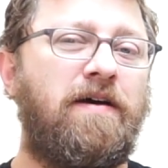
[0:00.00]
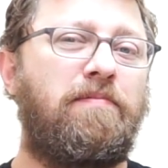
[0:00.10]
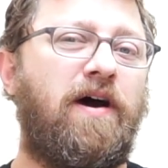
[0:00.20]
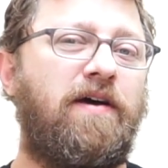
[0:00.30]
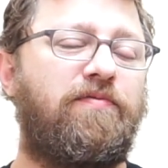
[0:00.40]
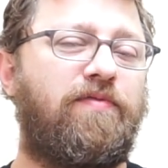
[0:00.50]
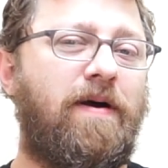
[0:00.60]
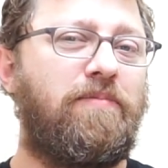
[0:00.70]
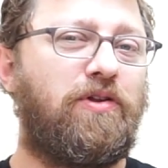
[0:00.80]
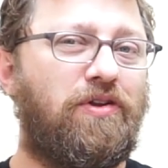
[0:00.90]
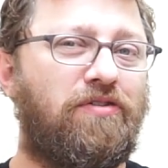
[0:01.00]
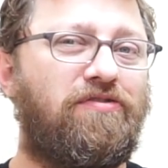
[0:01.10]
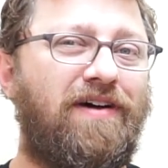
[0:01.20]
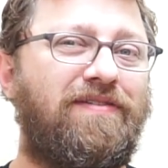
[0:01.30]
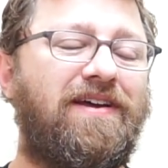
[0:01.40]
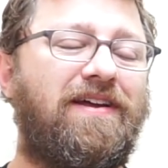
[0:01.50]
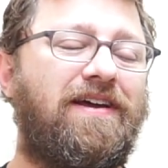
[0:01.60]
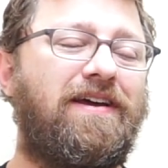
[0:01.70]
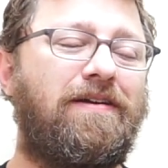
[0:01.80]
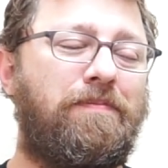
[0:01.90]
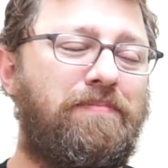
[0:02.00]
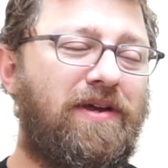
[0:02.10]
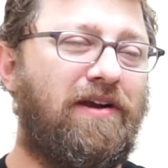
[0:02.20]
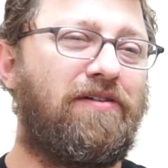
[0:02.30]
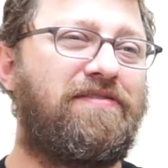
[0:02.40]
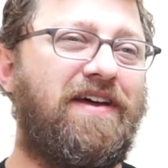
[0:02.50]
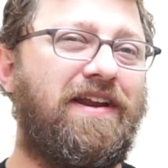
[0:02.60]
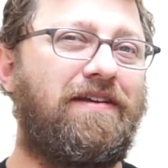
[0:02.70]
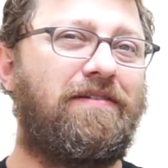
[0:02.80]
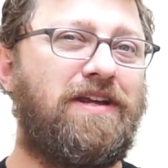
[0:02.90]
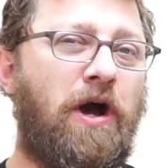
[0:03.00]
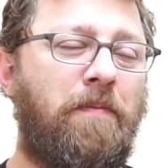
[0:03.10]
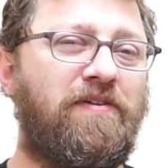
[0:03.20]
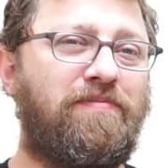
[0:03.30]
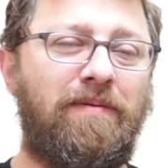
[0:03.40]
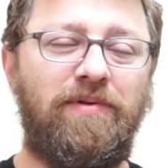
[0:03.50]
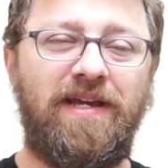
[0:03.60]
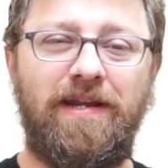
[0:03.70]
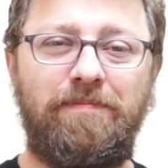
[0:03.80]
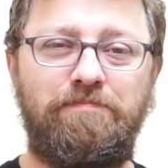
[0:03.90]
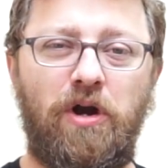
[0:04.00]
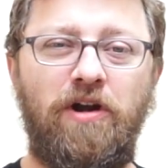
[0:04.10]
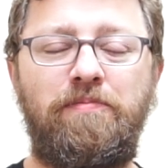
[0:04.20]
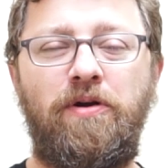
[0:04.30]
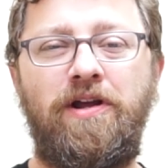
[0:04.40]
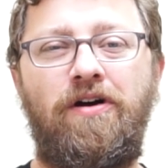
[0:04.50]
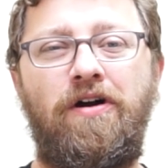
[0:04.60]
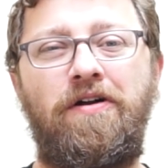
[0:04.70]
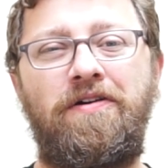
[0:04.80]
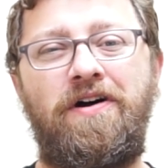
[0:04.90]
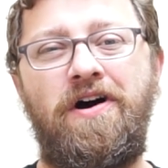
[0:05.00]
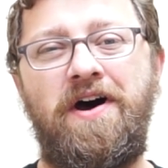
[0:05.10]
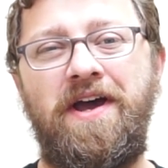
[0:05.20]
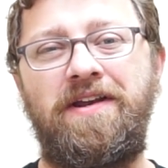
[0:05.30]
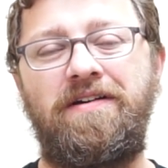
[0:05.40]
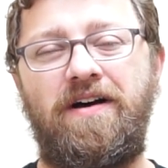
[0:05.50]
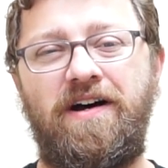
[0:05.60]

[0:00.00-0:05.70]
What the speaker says: but from the looks of it, it appears that Yelp is probably getting burned pretty hard on